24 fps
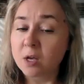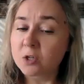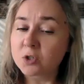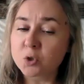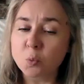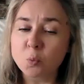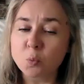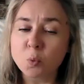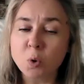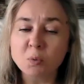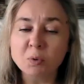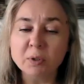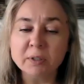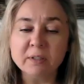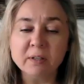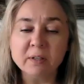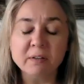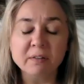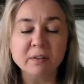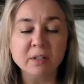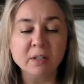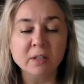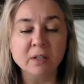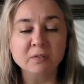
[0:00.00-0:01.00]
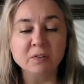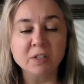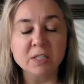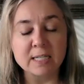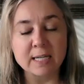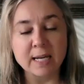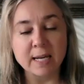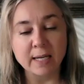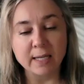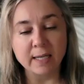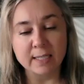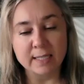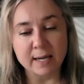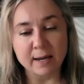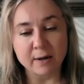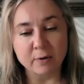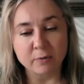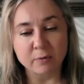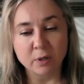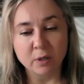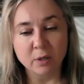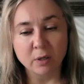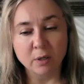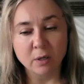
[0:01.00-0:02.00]
So what will they think of the
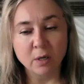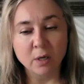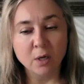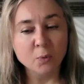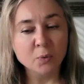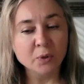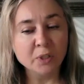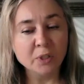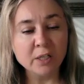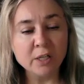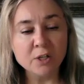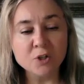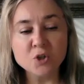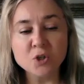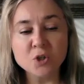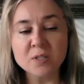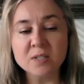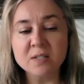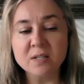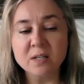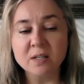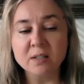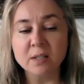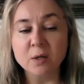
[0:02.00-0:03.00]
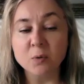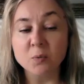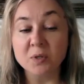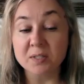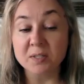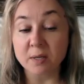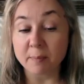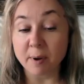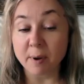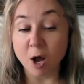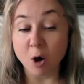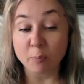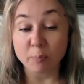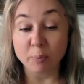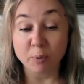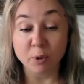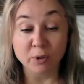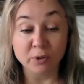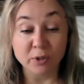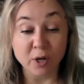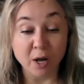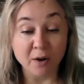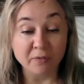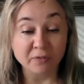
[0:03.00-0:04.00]
takedown? Wouldn't they just think that we somehow
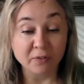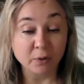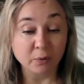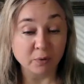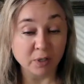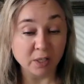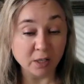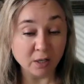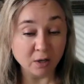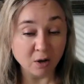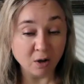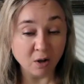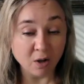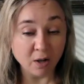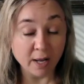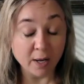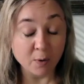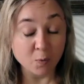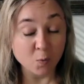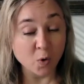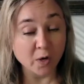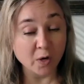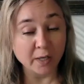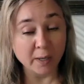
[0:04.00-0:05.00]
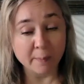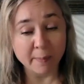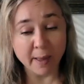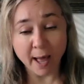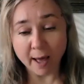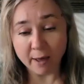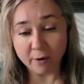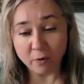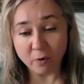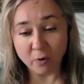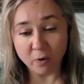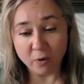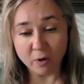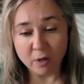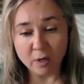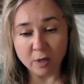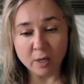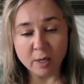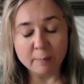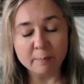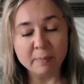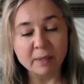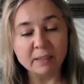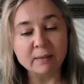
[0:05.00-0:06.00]
pulled off the recall and won a battle,
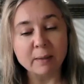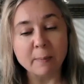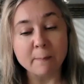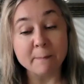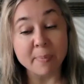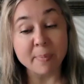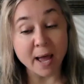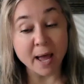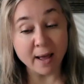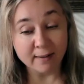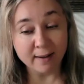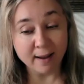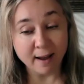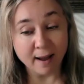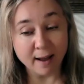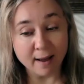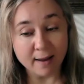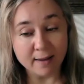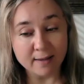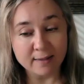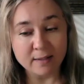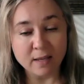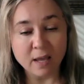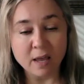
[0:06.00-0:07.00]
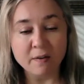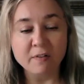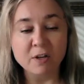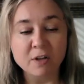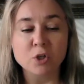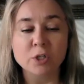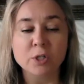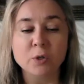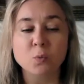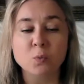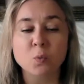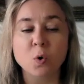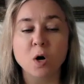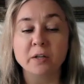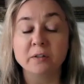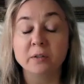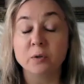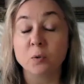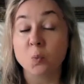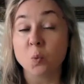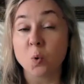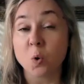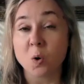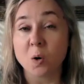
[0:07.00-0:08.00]
but the bad guys eventually won
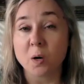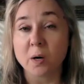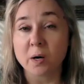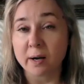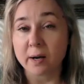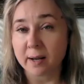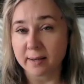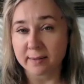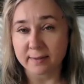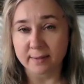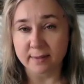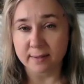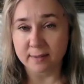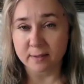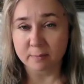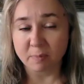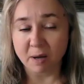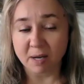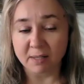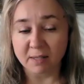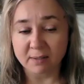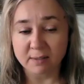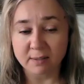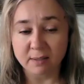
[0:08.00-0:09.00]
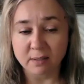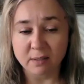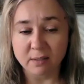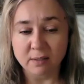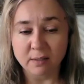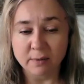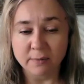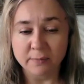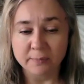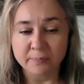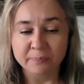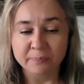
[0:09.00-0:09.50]
the war as expected?